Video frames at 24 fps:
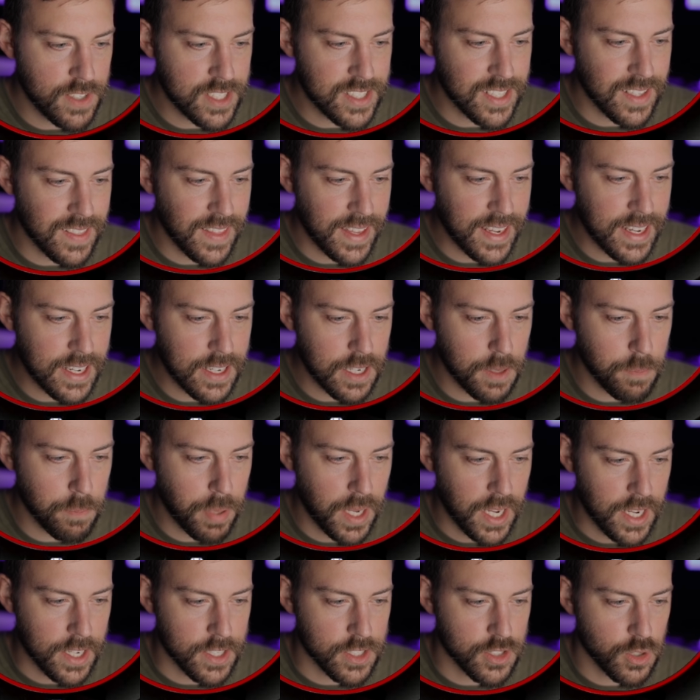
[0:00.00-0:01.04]
us a landing
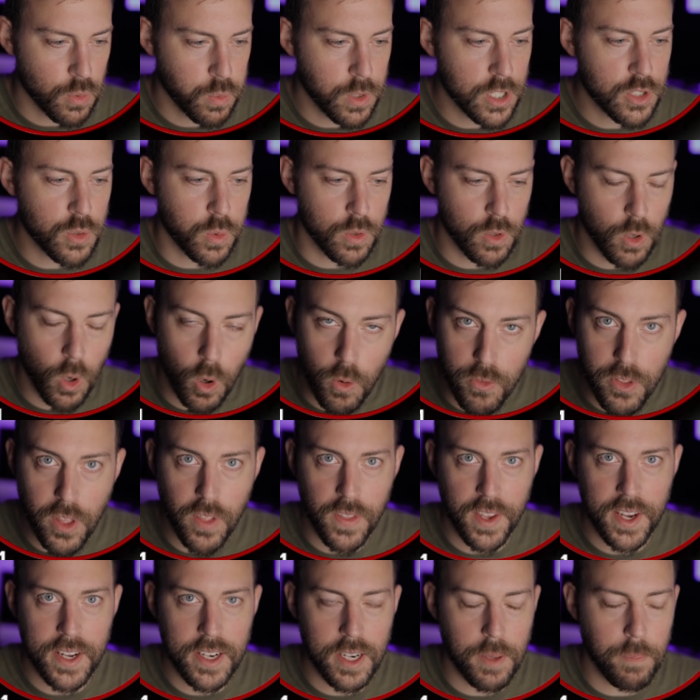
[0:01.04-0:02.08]
page, which we'll go over the
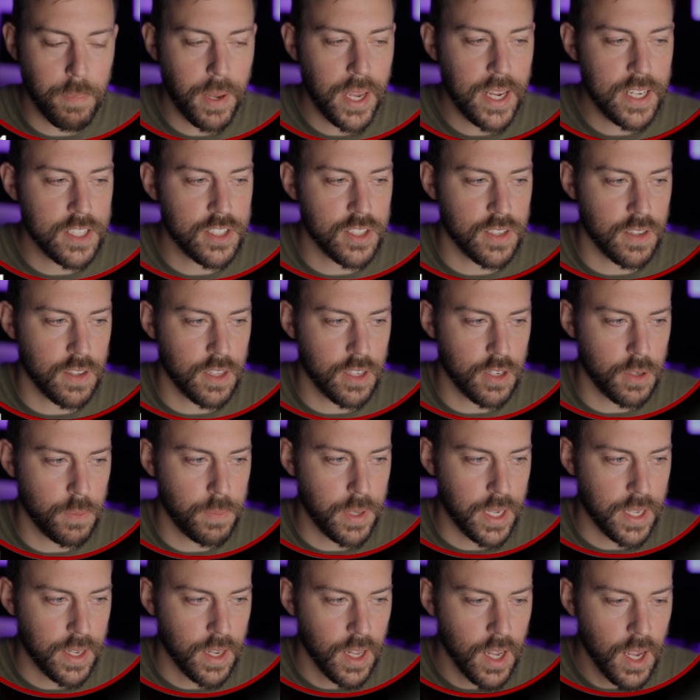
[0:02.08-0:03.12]
landing page in a little
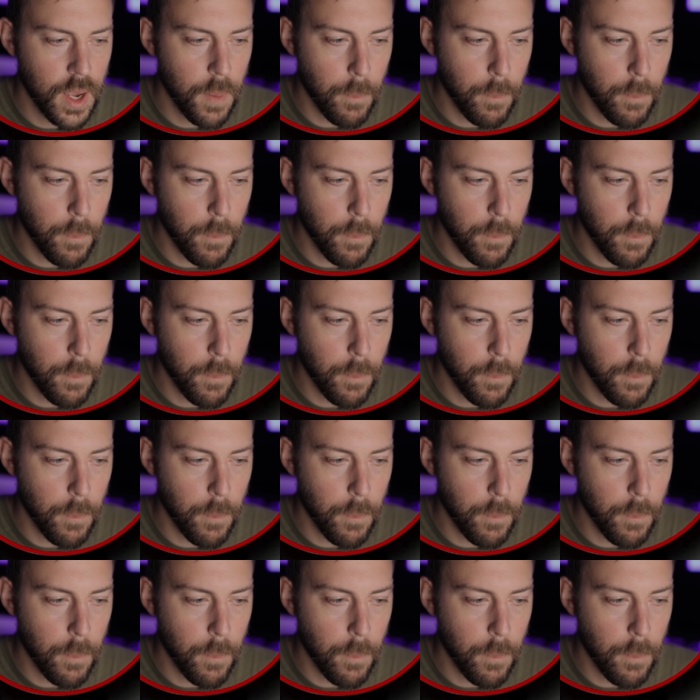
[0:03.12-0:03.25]
bit.